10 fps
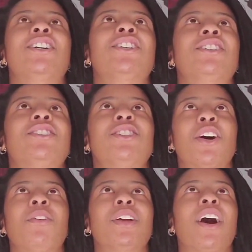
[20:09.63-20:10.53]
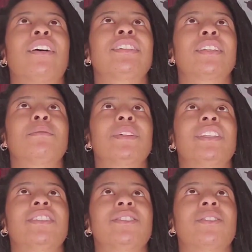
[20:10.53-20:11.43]
show y'all some of
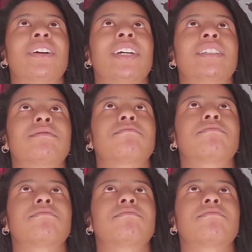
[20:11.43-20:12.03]
the stories